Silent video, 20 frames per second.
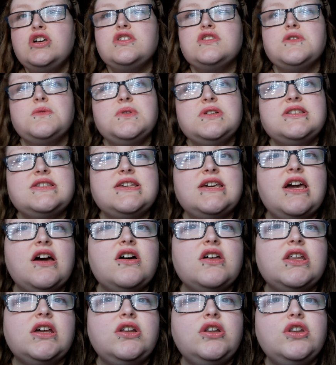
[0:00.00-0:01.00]
So we'll see
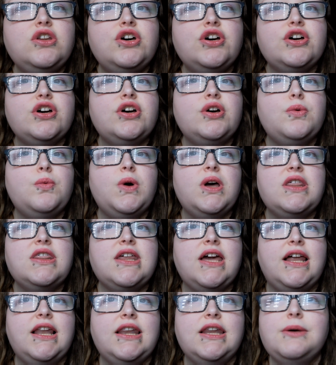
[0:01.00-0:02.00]
how they look with
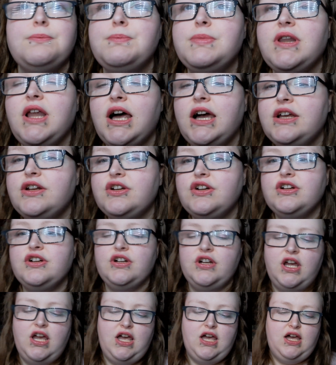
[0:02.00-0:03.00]
a lip liner